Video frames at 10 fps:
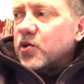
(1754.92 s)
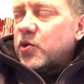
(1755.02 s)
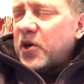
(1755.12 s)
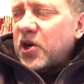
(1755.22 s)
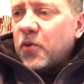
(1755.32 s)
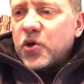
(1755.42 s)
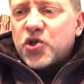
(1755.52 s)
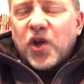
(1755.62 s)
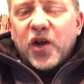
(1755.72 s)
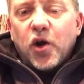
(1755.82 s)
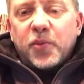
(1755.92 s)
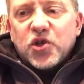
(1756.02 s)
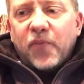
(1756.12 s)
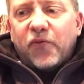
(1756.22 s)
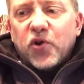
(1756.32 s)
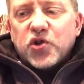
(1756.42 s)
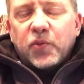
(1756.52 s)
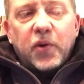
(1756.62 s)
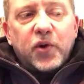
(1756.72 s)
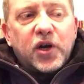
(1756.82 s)
depending on which state opens up first
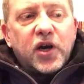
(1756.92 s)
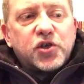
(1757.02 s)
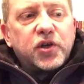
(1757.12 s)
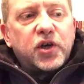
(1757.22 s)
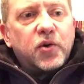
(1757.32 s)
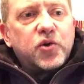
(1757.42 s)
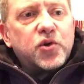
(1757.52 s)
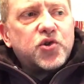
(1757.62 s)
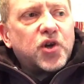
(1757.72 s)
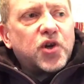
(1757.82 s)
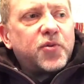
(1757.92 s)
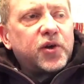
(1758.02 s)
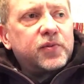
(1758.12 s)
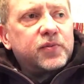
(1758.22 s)
and where we can actually go and do something.